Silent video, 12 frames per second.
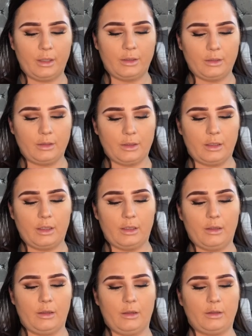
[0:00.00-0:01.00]
blender,
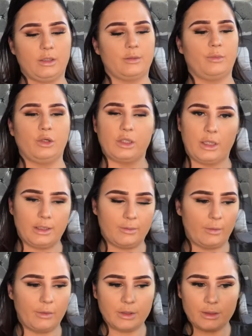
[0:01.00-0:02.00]
just push that into
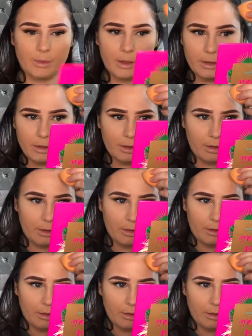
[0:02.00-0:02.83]
my beauty blender